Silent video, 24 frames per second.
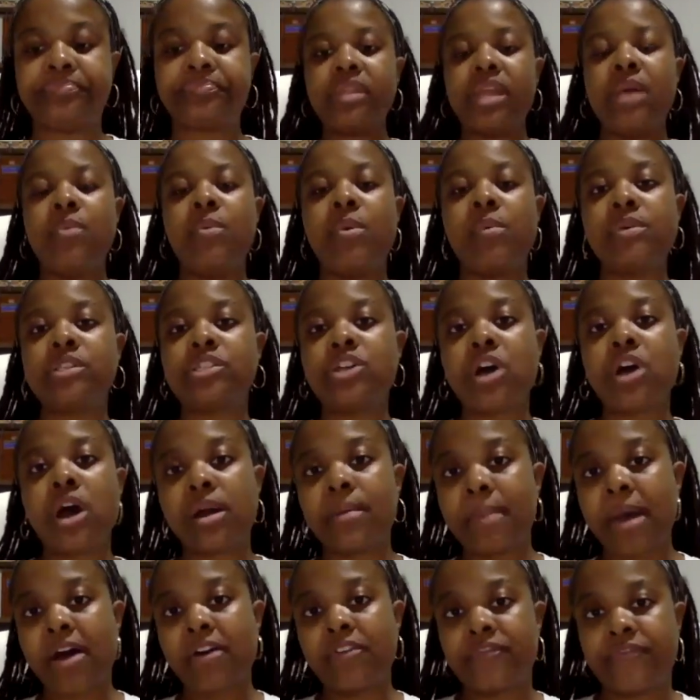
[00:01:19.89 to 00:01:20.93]
And when we talk
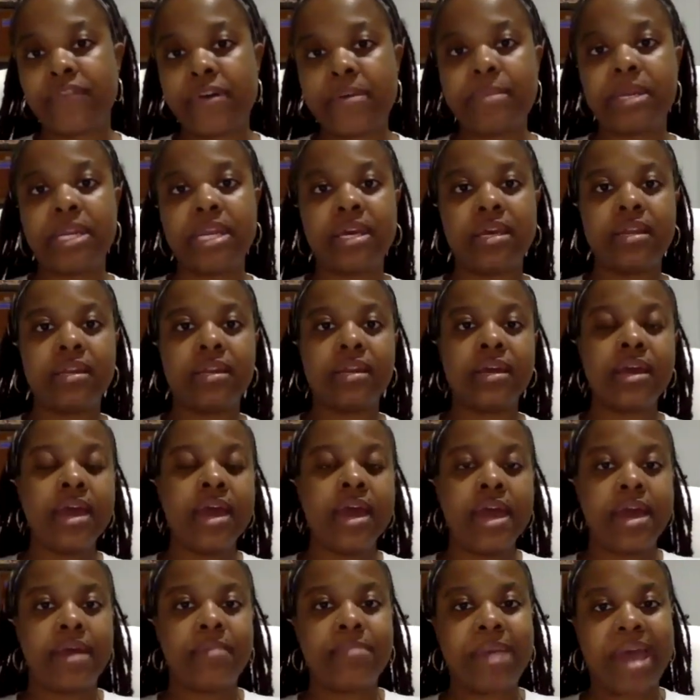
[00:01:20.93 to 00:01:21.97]
about feminine
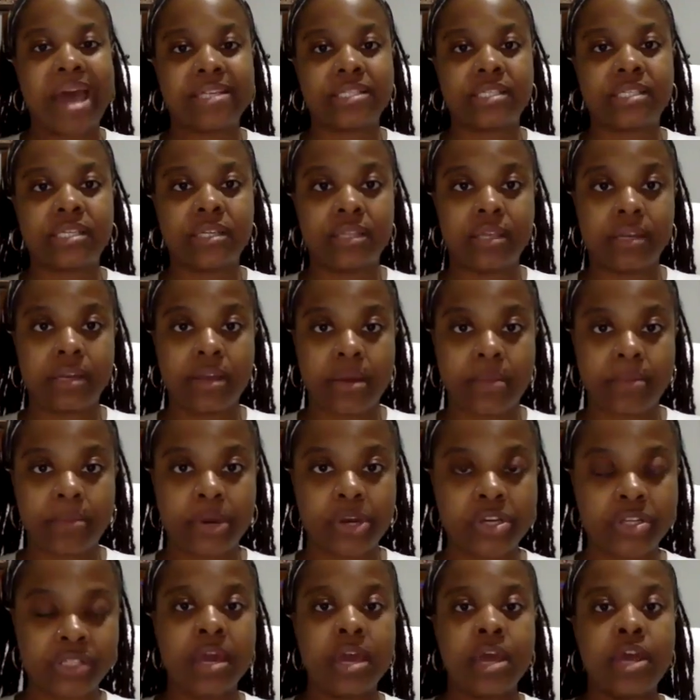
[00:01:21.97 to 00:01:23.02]
and masculine
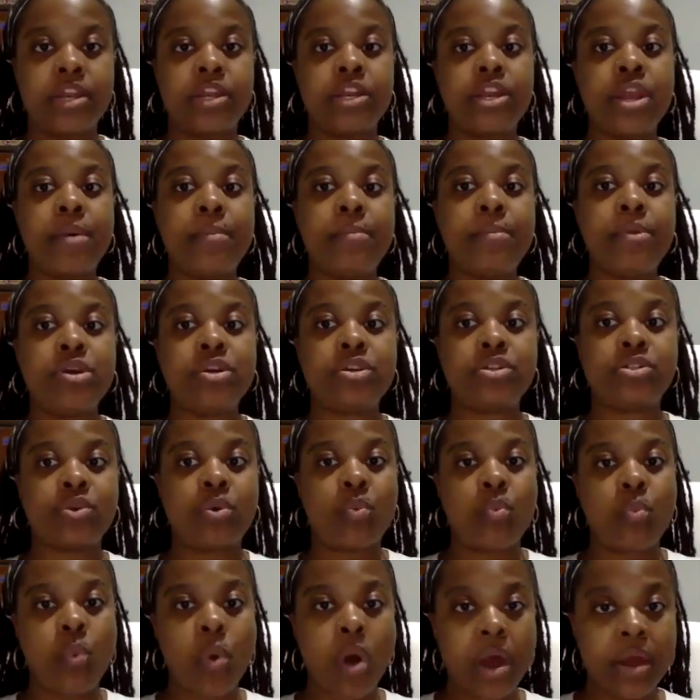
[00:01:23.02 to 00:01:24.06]
numbers, numbers
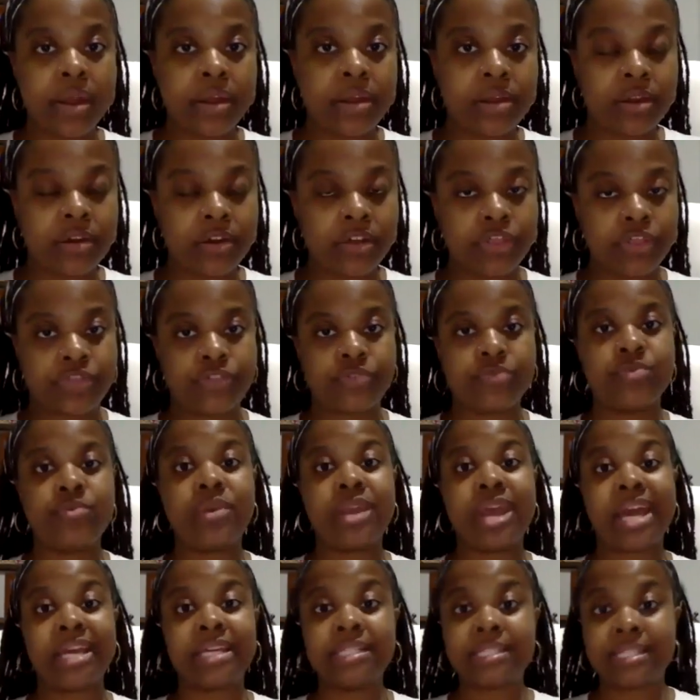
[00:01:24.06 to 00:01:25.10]
1 through
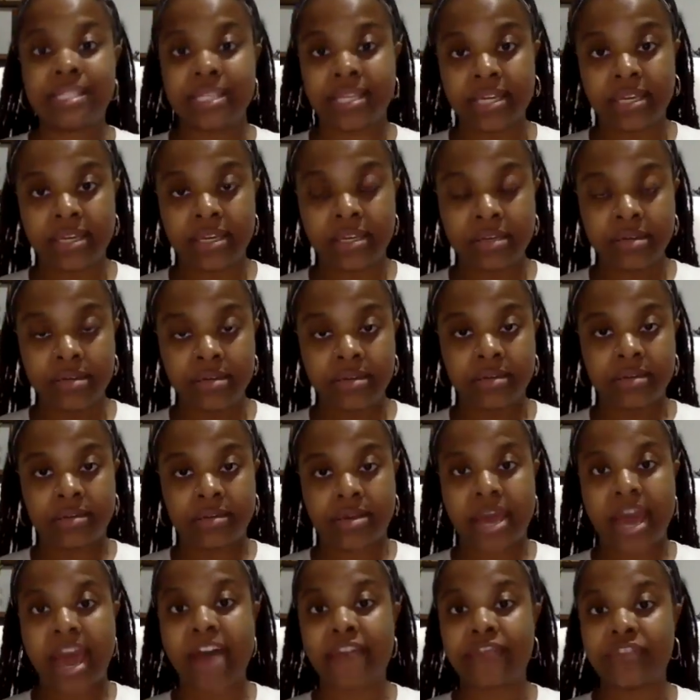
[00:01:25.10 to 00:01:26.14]
19
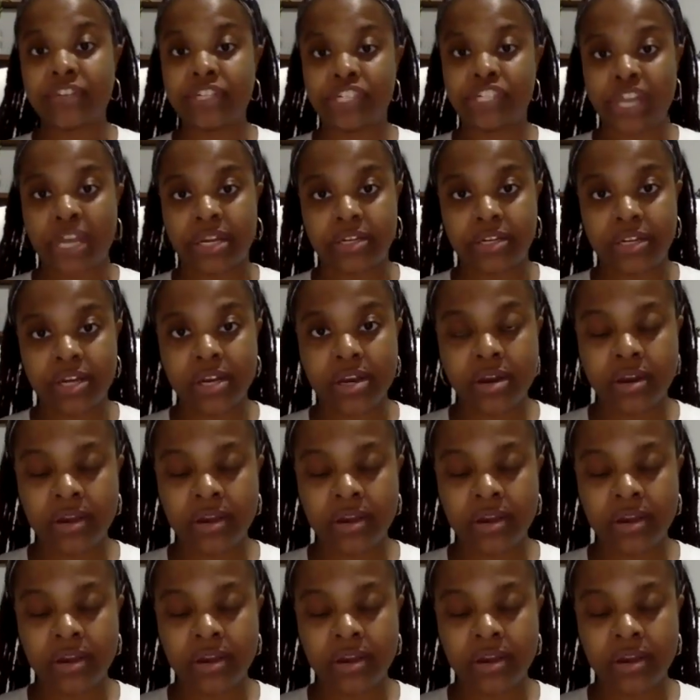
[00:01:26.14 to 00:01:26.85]
have a gender,